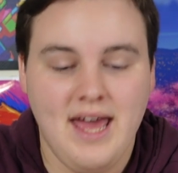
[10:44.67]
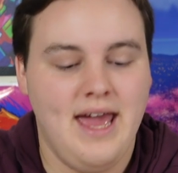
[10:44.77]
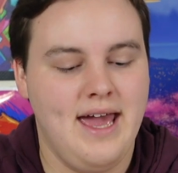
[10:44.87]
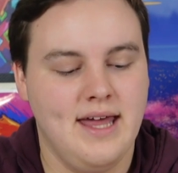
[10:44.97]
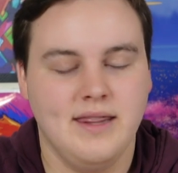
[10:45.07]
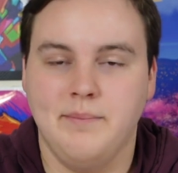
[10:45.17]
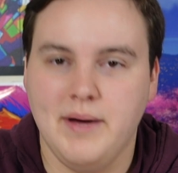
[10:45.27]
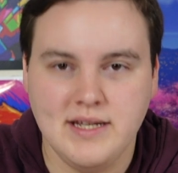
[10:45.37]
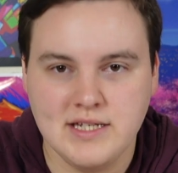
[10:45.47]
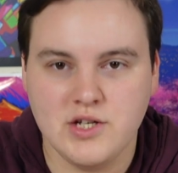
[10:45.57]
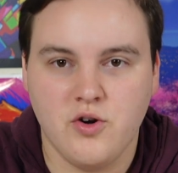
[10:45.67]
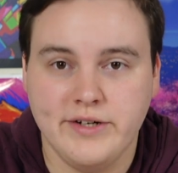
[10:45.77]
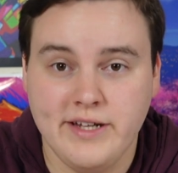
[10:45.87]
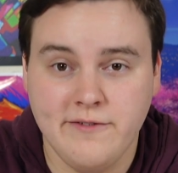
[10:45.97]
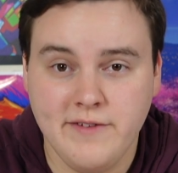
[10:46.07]
and the buttons are
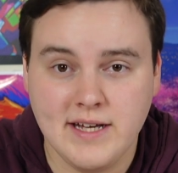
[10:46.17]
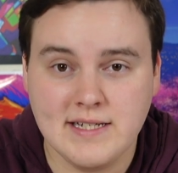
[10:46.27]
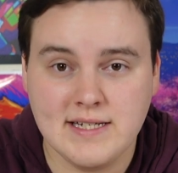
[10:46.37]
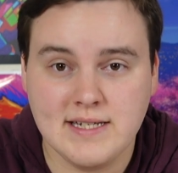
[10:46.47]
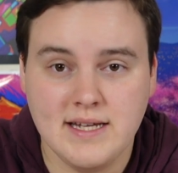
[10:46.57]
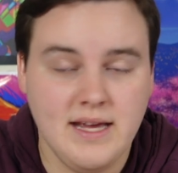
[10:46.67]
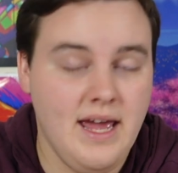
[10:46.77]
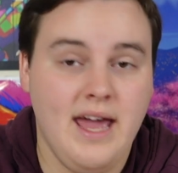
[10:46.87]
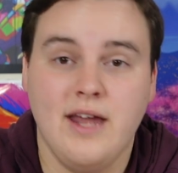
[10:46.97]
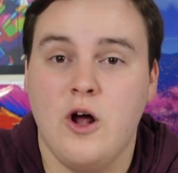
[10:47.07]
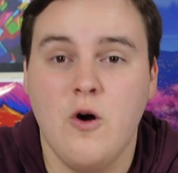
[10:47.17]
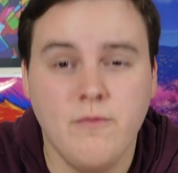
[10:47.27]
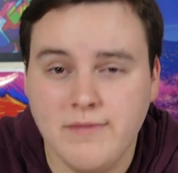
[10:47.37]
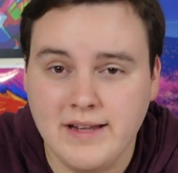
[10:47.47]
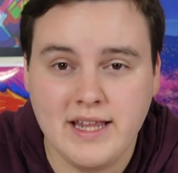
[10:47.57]
already fixed, and
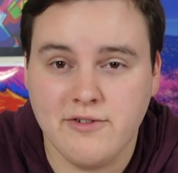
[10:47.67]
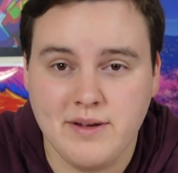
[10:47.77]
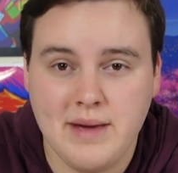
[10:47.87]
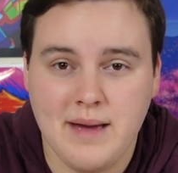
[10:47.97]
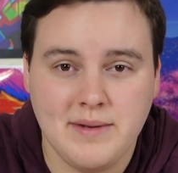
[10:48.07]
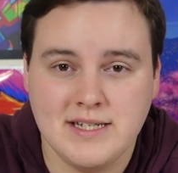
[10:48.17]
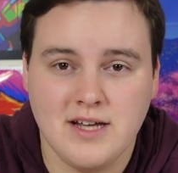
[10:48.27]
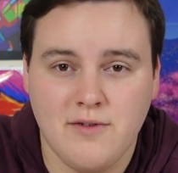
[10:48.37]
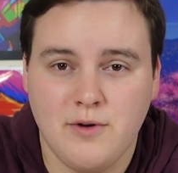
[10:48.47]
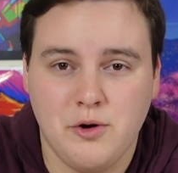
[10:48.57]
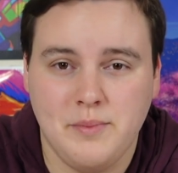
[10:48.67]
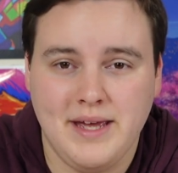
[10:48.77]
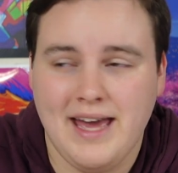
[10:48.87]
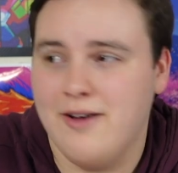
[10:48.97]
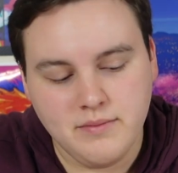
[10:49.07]
hopefully the remapping software will
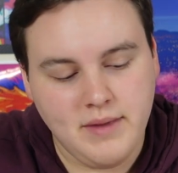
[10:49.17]
be out.